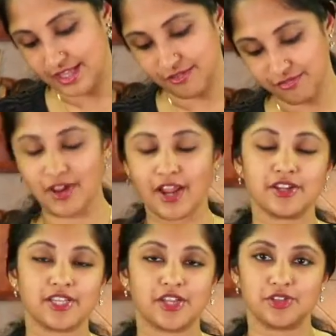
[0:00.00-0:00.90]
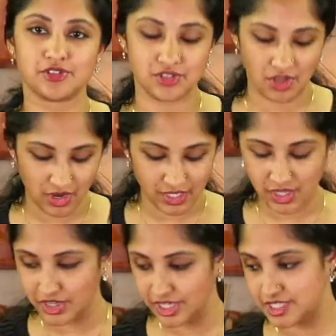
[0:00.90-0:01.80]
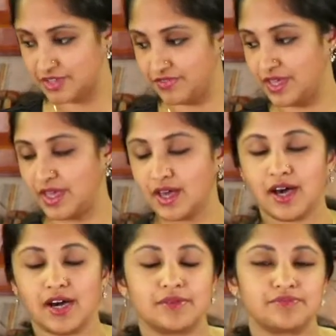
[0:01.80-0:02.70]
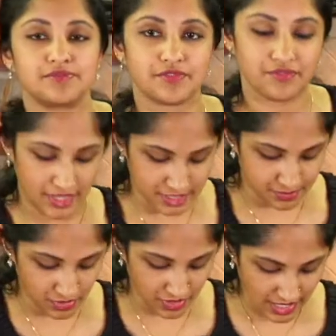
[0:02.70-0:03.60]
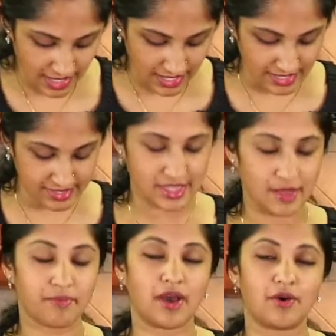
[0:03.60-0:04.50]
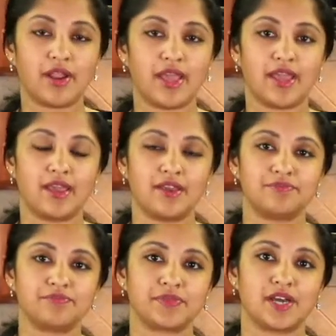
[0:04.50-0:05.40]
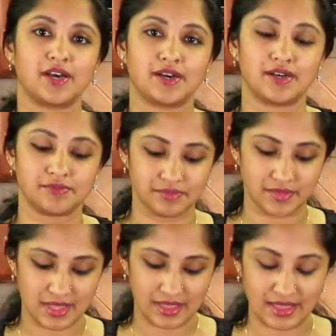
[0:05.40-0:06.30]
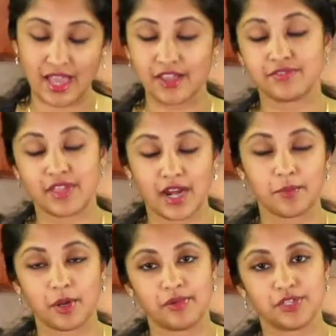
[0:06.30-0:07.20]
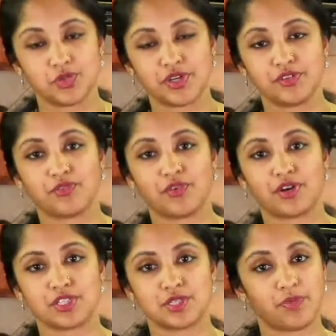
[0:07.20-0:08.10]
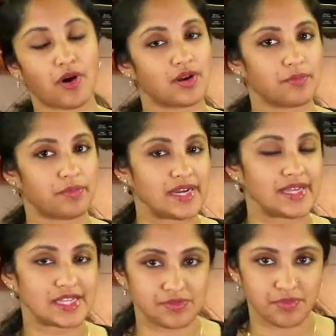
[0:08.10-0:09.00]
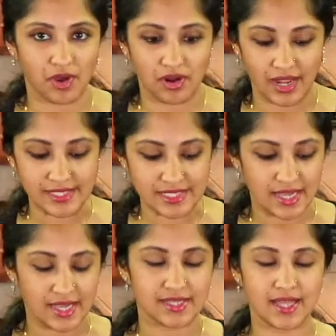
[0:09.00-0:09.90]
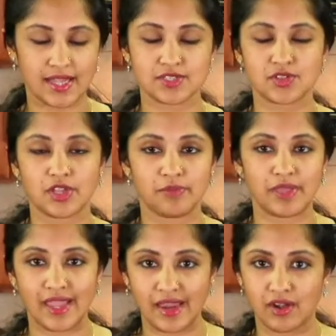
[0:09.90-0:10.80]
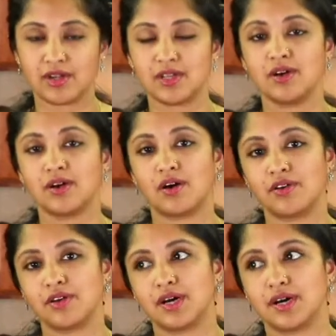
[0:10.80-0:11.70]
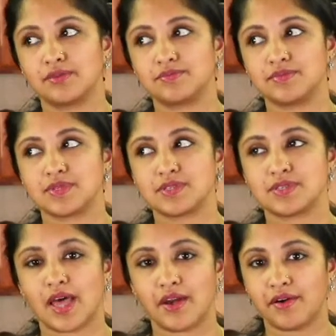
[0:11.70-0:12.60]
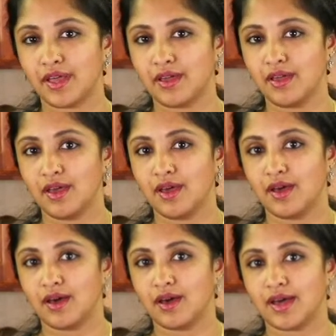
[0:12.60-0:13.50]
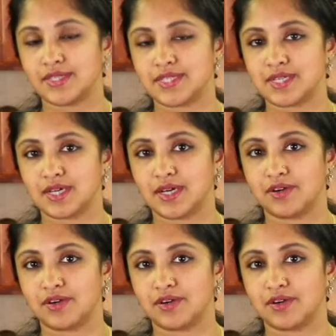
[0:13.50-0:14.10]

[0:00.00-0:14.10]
The flyer that you saw on Curry TV Facebook is about a live that I'm going to be doing for a PDX Spotlight that is going to be aired on Saturday at